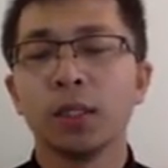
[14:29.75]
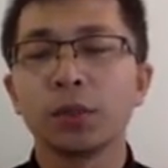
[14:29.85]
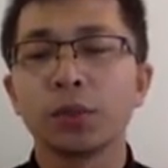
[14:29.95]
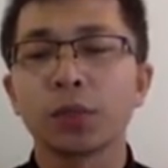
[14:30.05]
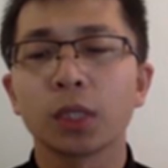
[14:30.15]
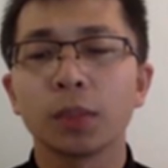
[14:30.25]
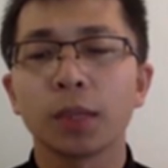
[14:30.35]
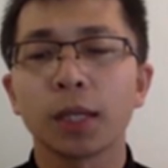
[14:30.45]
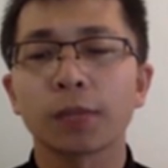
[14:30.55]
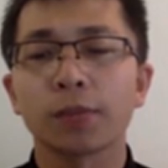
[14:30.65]
2 global
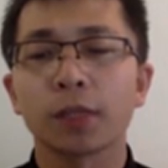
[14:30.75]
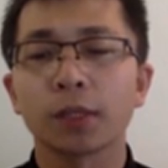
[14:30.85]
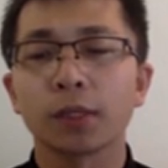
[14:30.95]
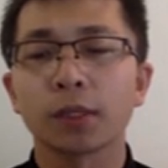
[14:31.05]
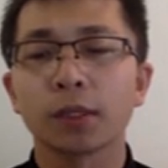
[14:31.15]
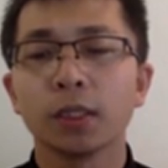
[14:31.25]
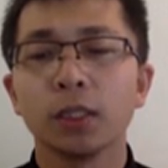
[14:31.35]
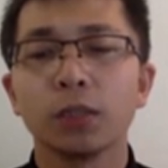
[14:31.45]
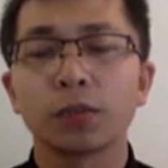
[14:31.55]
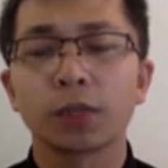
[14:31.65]
hash functions,
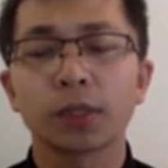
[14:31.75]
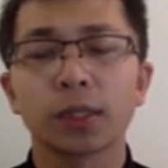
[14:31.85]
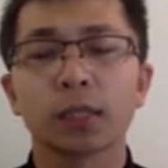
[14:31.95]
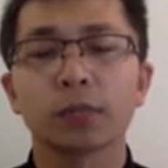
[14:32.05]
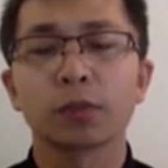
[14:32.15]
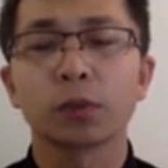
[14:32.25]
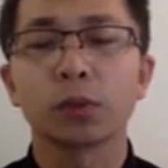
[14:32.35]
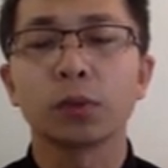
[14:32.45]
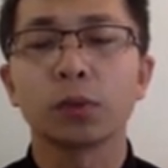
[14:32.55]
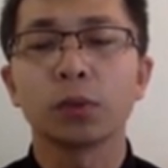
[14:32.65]
4 slots for
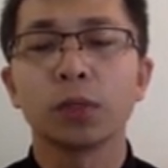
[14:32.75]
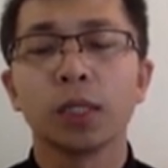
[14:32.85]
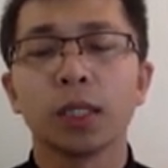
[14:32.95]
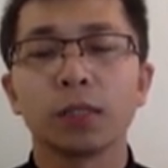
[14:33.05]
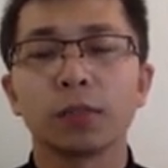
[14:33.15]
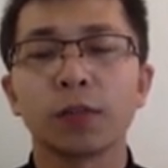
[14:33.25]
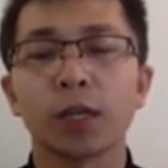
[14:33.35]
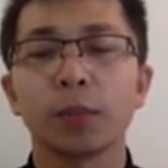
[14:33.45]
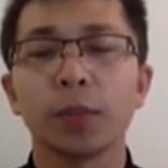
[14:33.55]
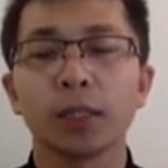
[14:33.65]
cuckoo, and
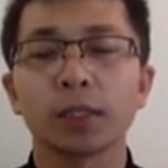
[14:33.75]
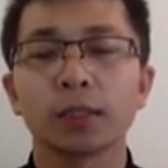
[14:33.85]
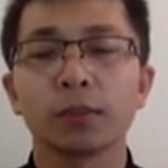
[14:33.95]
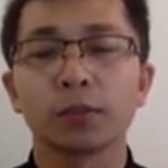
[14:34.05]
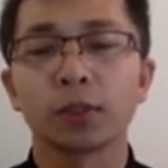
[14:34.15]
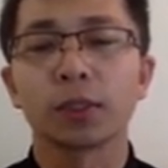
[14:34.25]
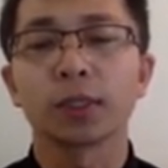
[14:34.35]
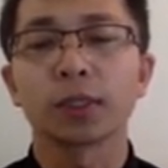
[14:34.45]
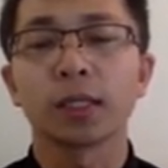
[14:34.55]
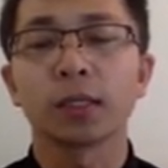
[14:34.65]
5 bits for the
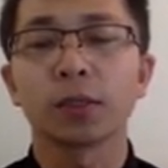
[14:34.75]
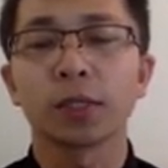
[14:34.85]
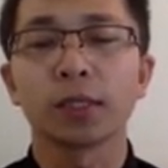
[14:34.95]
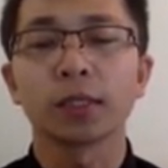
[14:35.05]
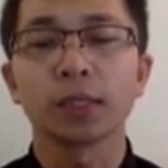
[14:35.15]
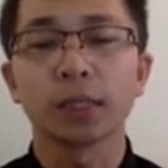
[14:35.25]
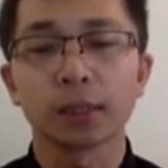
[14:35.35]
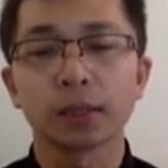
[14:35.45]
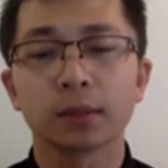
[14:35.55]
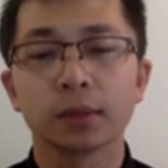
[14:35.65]
slot locator seeds.